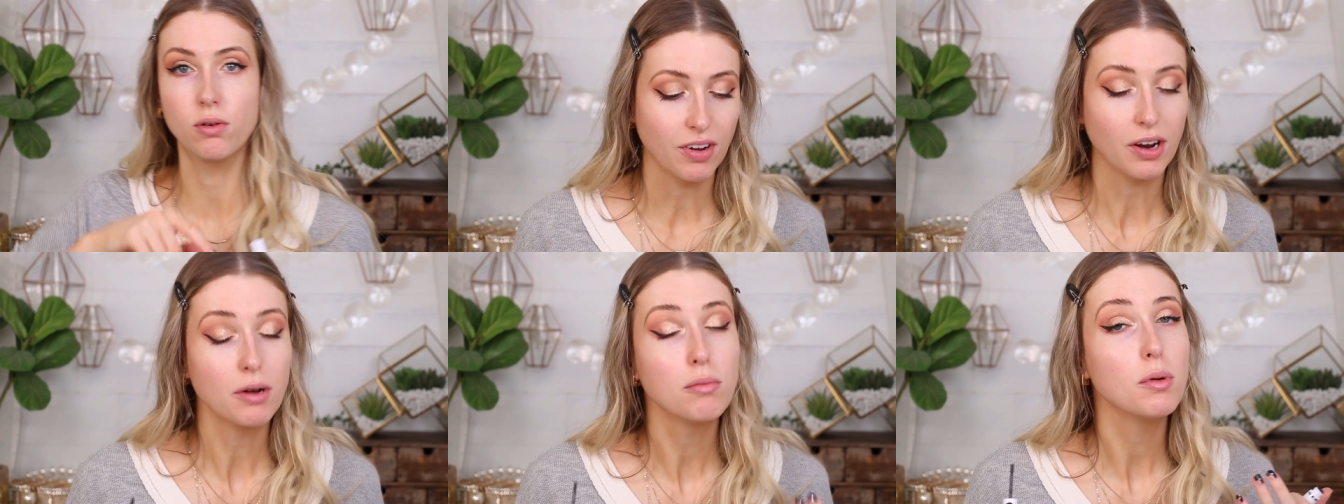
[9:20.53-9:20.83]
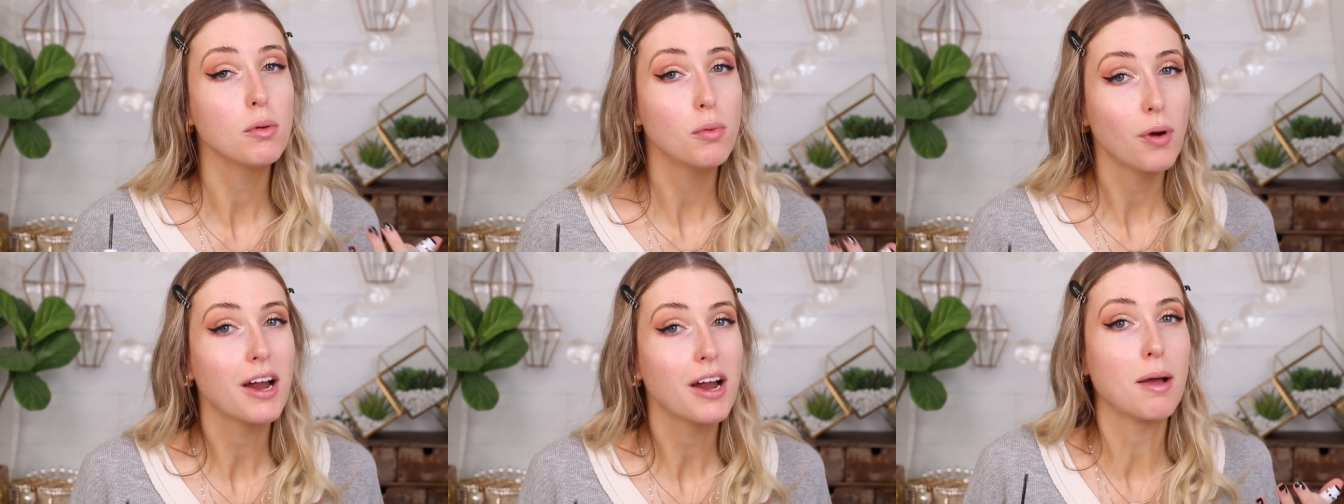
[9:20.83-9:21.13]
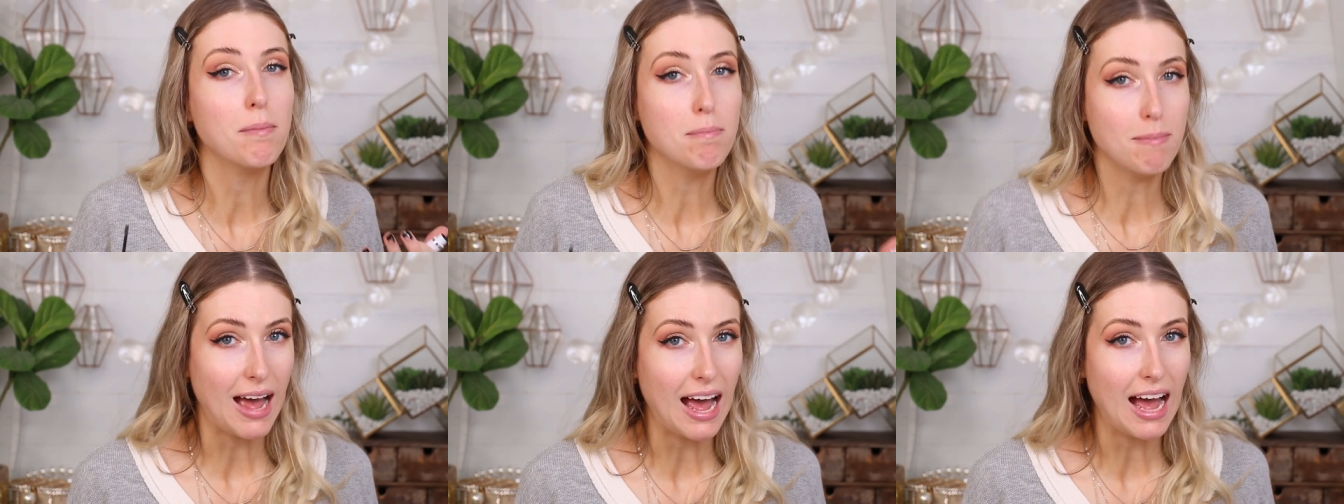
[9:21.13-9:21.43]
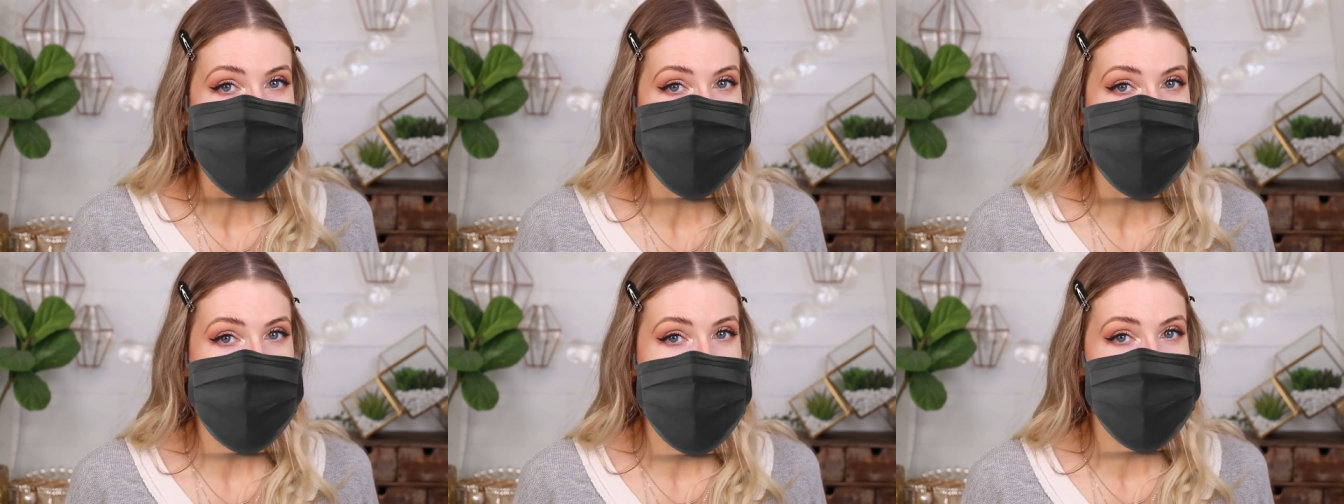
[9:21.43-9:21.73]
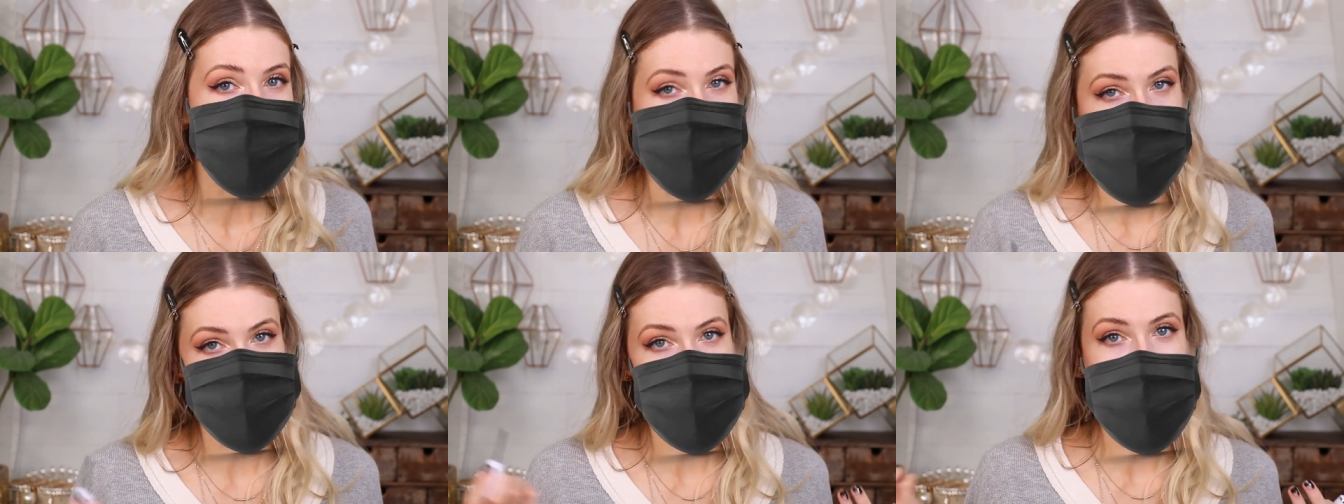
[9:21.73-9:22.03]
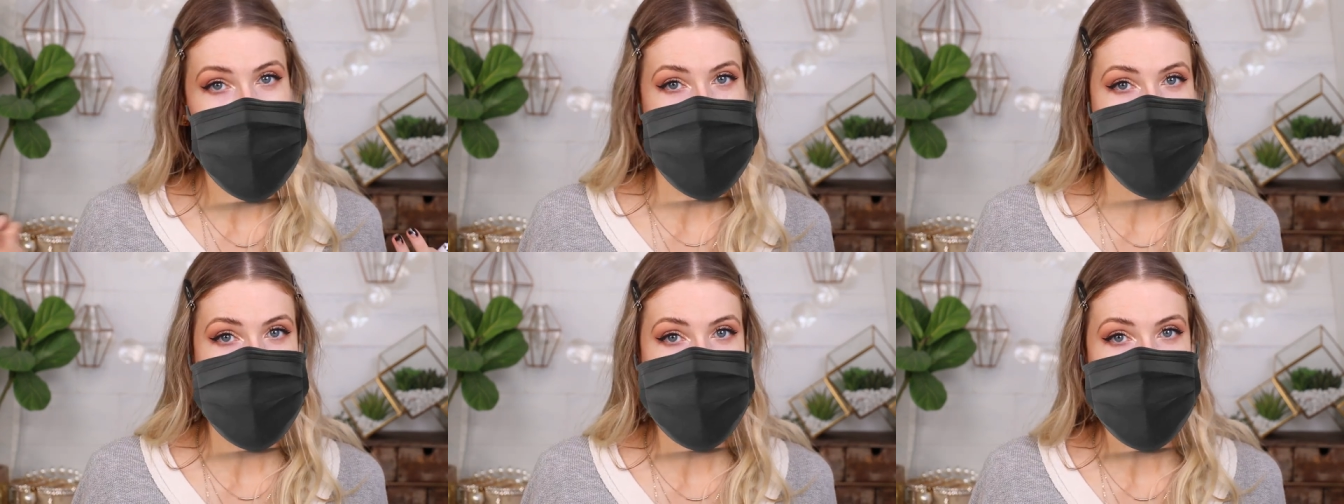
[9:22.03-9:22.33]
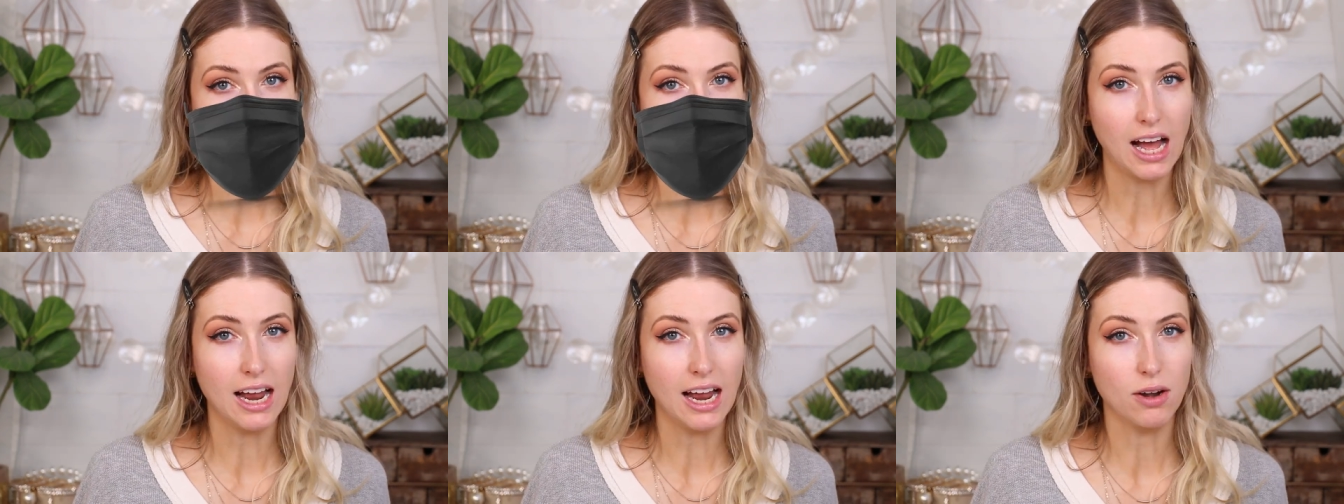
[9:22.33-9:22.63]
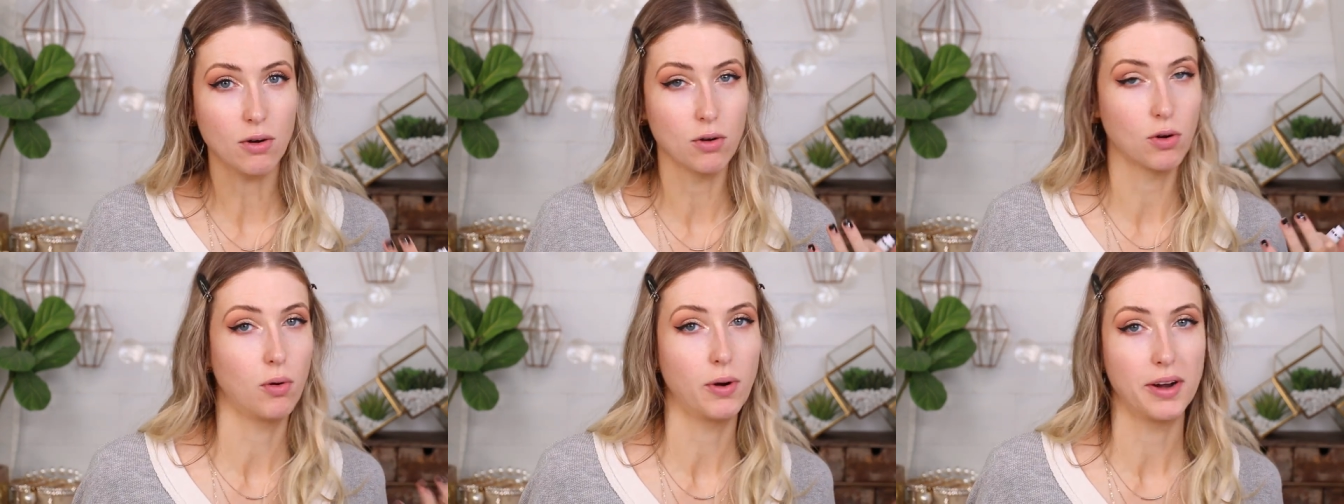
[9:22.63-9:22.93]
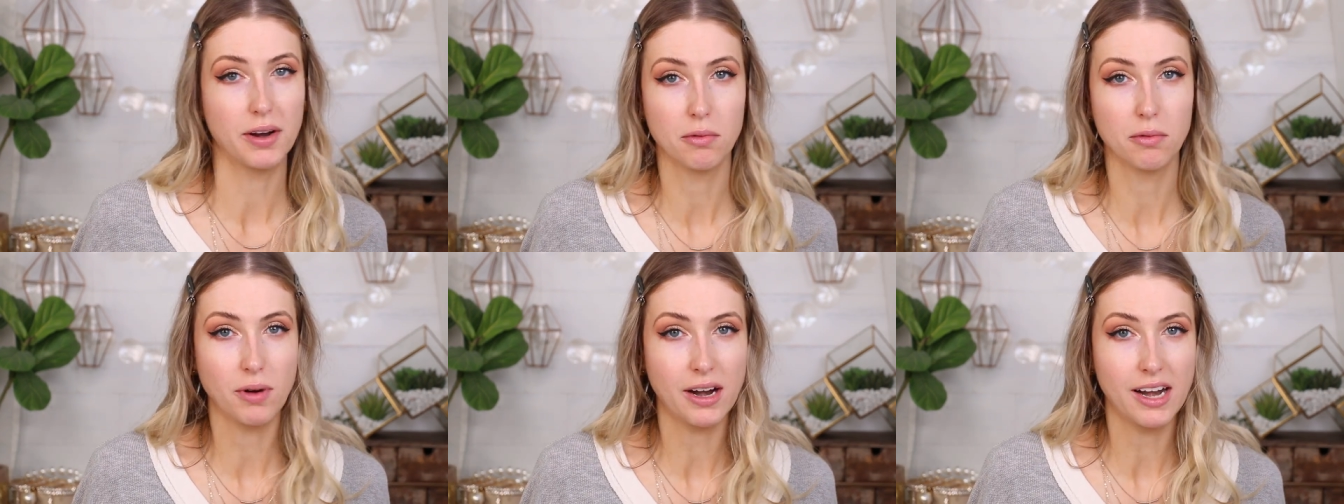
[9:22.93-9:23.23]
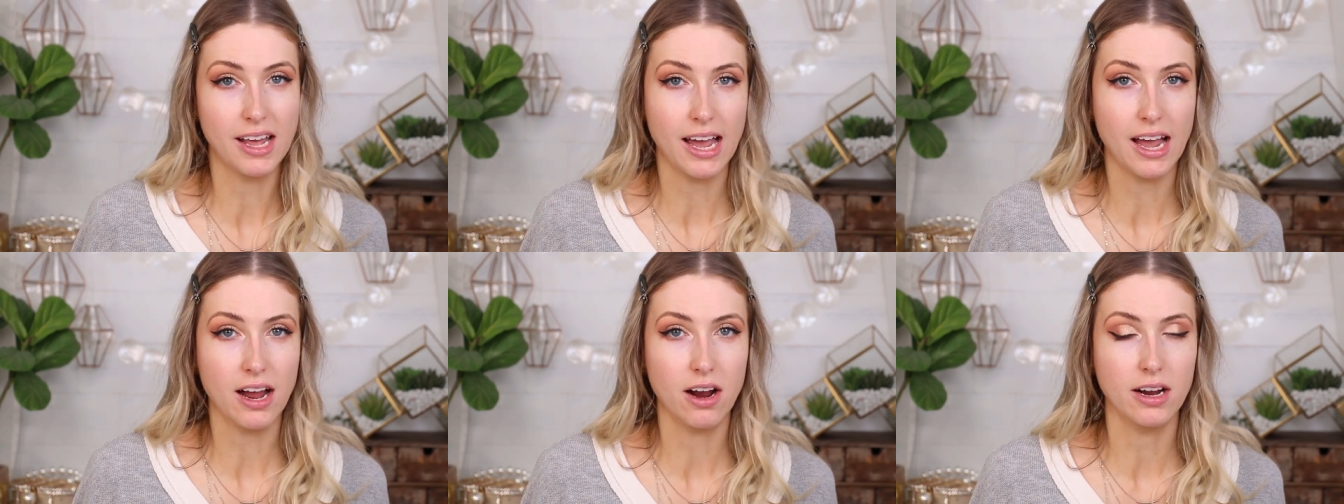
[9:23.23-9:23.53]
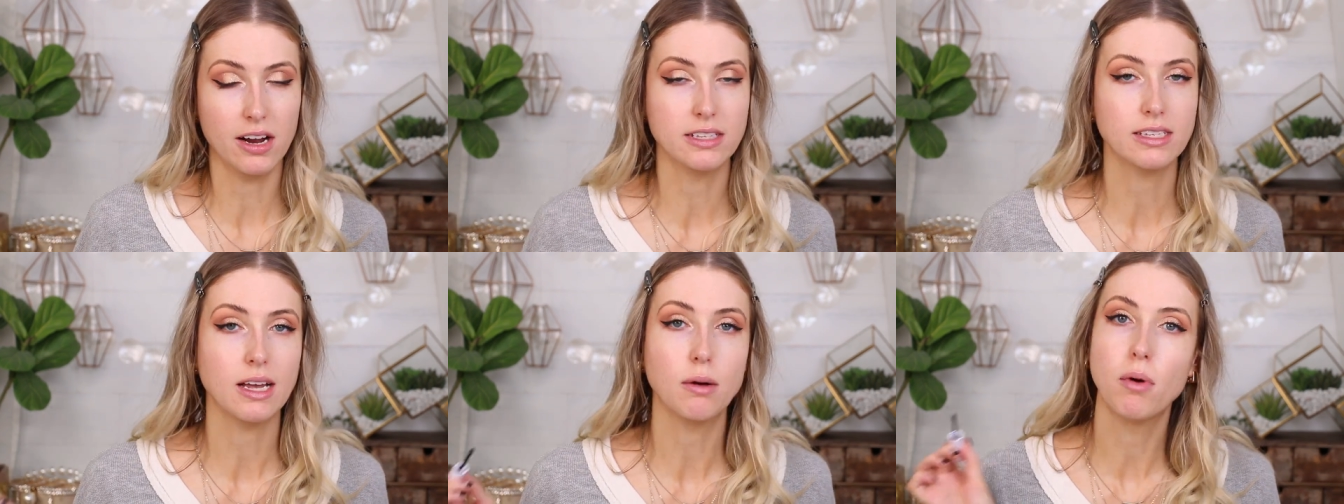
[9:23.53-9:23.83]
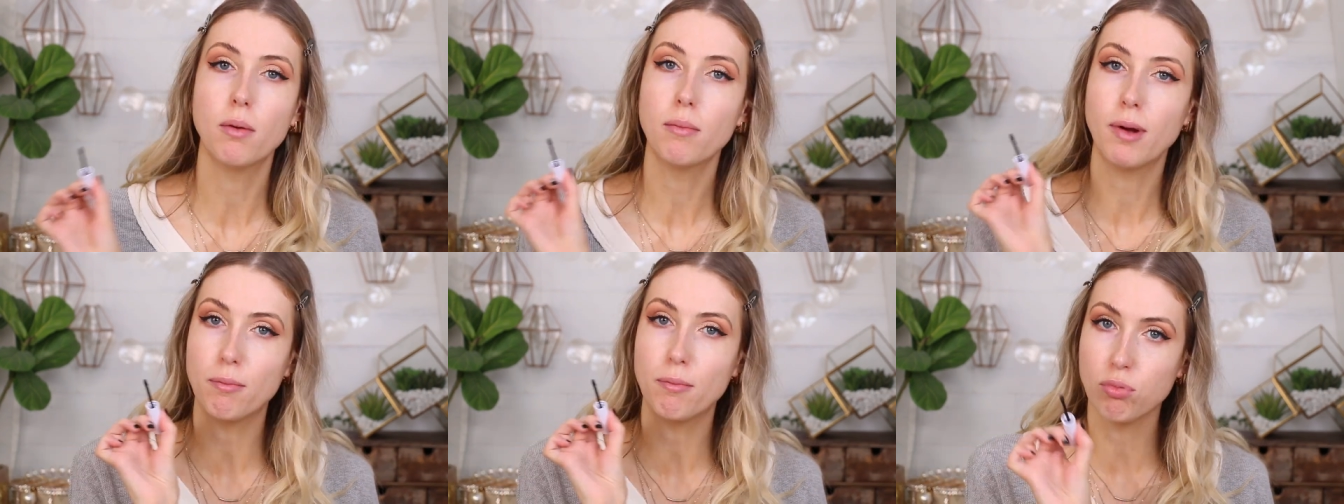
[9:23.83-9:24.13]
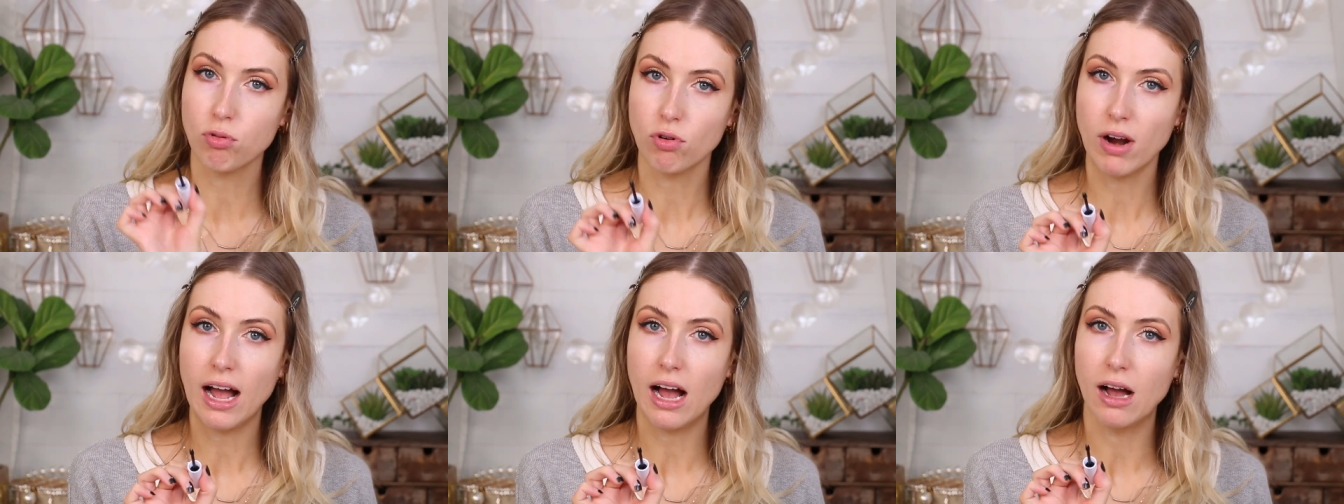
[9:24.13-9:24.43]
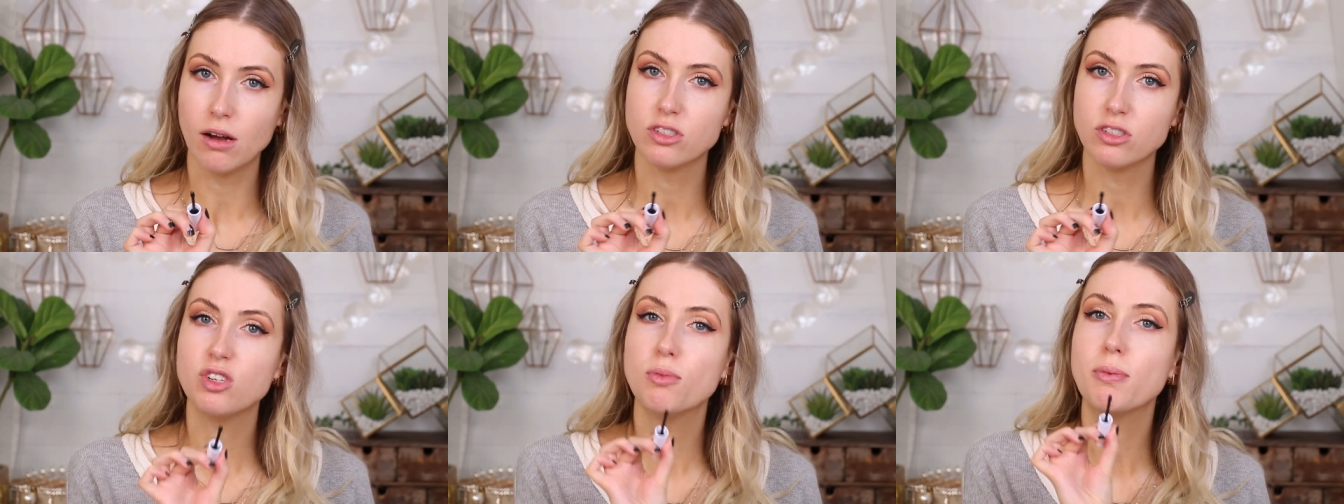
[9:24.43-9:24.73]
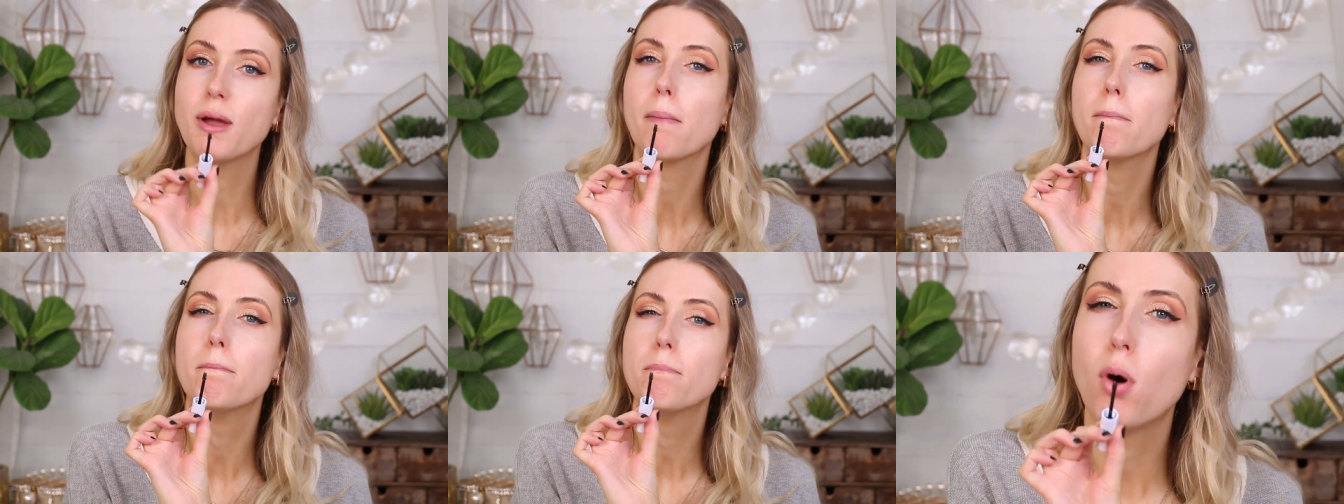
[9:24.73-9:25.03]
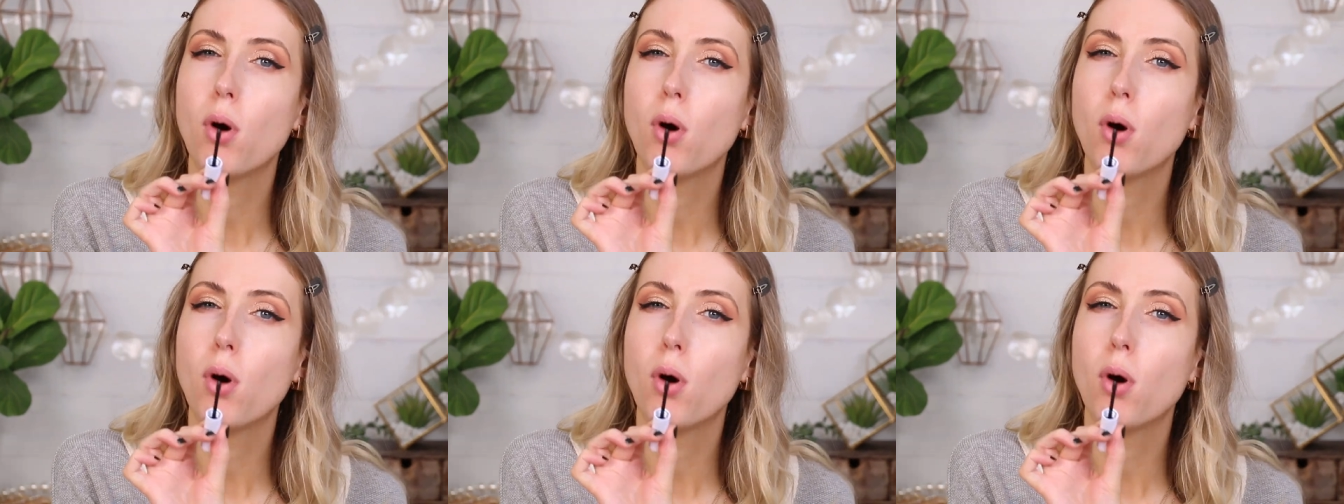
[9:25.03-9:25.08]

If I'm gonna be wearing a mask, if I'm going outside or going running errands, I want my brows to be on